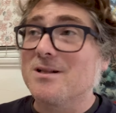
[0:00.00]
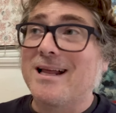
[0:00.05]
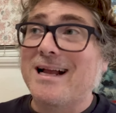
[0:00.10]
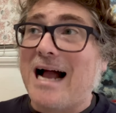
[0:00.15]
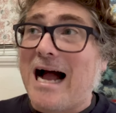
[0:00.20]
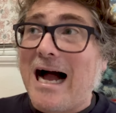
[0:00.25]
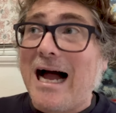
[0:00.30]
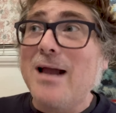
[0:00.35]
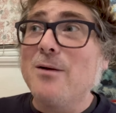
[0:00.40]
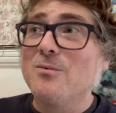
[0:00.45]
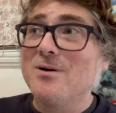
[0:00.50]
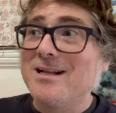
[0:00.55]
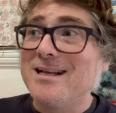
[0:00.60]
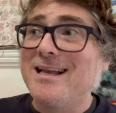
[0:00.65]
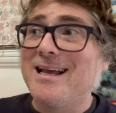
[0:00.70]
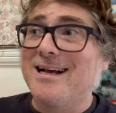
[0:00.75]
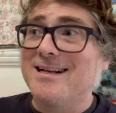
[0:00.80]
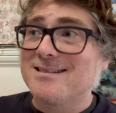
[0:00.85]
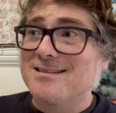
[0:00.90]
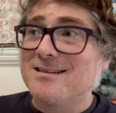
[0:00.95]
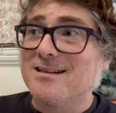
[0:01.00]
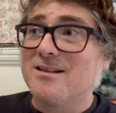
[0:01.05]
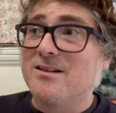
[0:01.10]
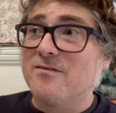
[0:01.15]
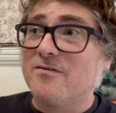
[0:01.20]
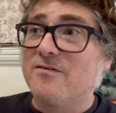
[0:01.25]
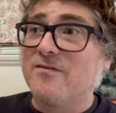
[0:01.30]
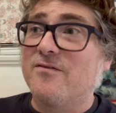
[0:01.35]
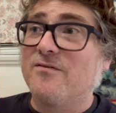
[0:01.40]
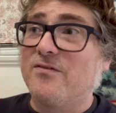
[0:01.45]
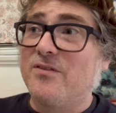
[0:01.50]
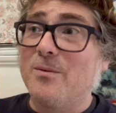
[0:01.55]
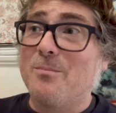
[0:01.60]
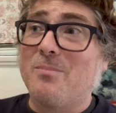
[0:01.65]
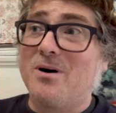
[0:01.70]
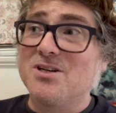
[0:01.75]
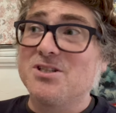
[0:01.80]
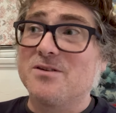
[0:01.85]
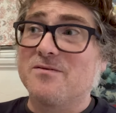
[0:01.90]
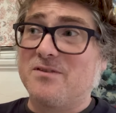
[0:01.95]
Like, I would guess that the
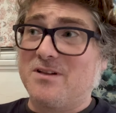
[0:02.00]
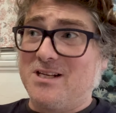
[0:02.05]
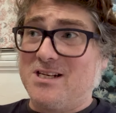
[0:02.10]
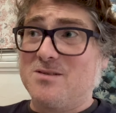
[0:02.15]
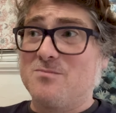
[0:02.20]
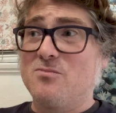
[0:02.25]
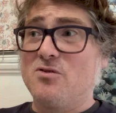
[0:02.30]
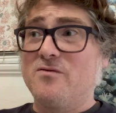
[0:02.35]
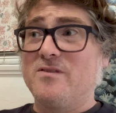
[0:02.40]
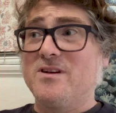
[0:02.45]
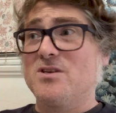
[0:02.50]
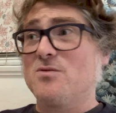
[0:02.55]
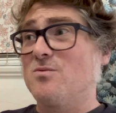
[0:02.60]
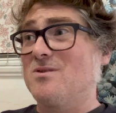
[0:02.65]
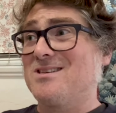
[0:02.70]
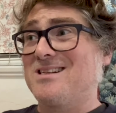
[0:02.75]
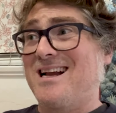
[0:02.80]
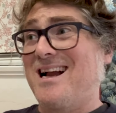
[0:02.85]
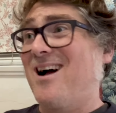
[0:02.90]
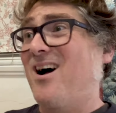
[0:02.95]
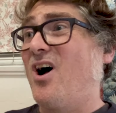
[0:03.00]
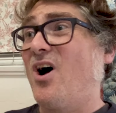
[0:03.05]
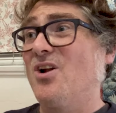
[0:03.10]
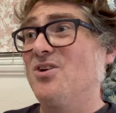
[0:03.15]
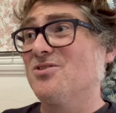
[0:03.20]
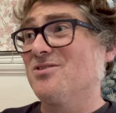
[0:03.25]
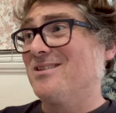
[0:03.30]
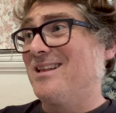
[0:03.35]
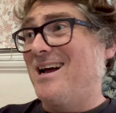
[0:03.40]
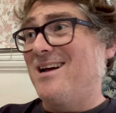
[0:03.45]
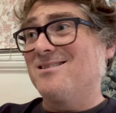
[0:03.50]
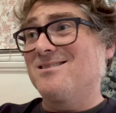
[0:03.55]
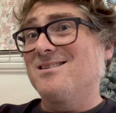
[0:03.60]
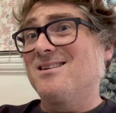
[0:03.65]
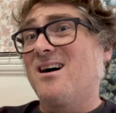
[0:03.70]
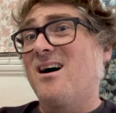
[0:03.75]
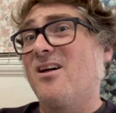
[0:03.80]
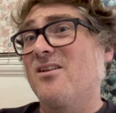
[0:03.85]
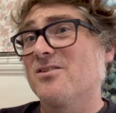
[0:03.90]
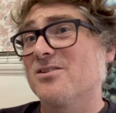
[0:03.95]
budget for these movies was like
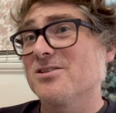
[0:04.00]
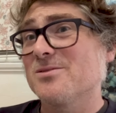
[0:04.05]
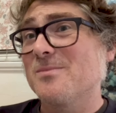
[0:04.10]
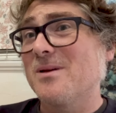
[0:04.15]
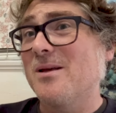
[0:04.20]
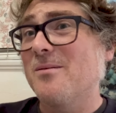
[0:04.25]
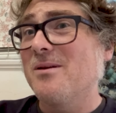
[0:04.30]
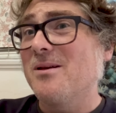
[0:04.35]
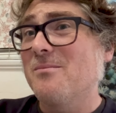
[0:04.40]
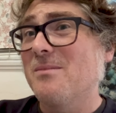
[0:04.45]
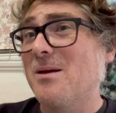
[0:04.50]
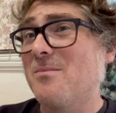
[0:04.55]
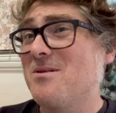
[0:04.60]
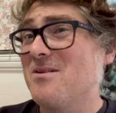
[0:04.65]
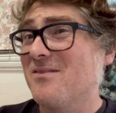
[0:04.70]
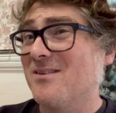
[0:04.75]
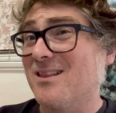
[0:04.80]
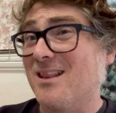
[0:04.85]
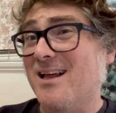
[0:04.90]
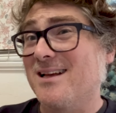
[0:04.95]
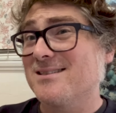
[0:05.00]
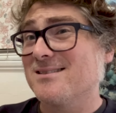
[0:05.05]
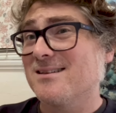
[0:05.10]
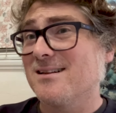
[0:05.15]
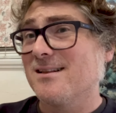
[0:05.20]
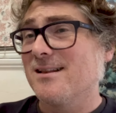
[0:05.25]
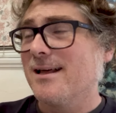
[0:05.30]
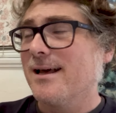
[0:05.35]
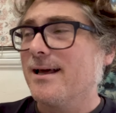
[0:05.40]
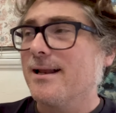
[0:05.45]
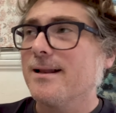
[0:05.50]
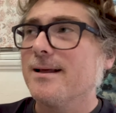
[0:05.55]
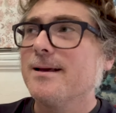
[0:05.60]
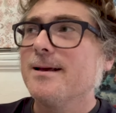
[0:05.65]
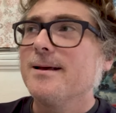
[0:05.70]
$100,000, maybe even less than that.